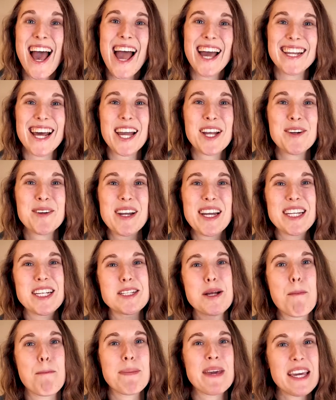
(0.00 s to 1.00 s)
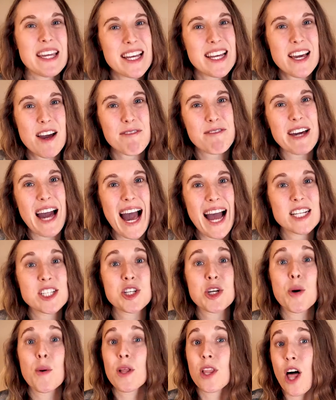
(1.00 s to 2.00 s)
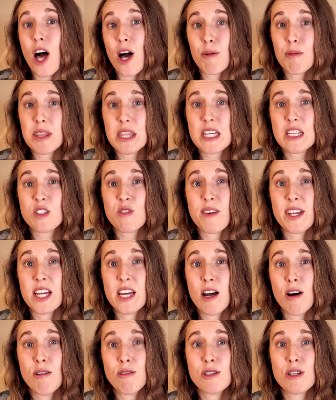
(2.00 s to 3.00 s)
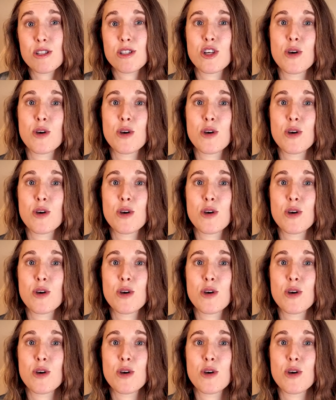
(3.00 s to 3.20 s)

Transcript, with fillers: And I created a PDF guide to go along with these videos,